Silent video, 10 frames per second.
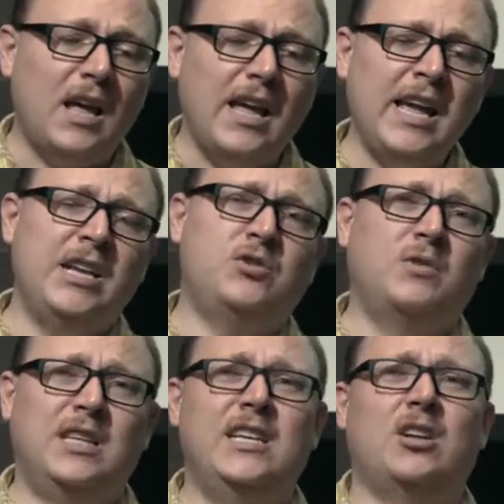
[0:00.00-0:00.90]
and he's
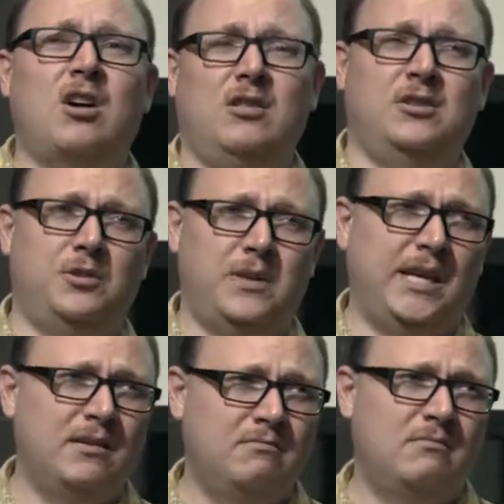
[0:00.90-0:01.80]
really into Call of Duty.
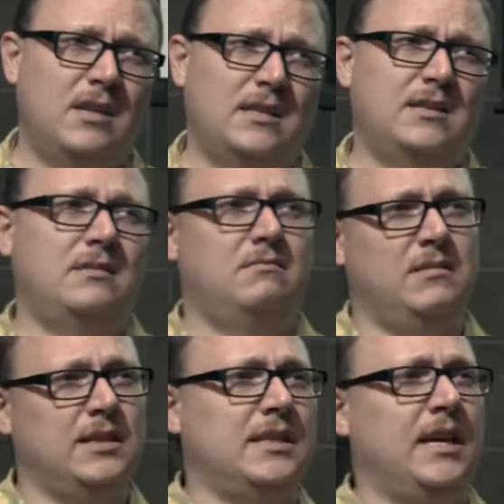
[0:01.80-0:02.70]
That's
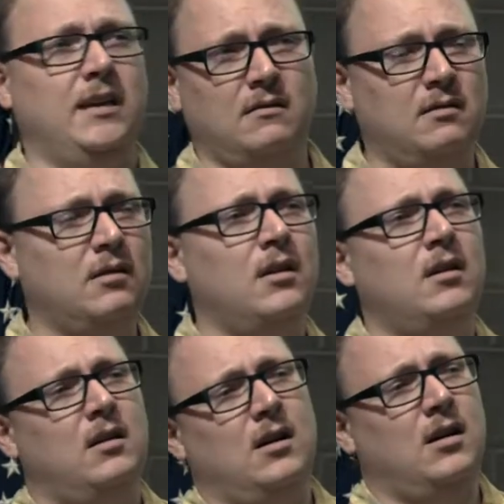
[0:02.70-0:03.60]
his thing.
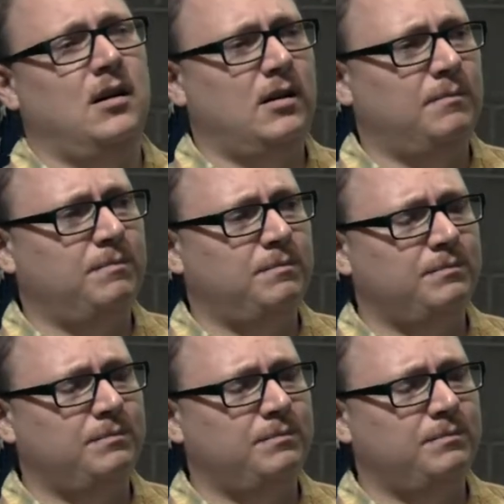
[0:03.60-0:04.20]
Um,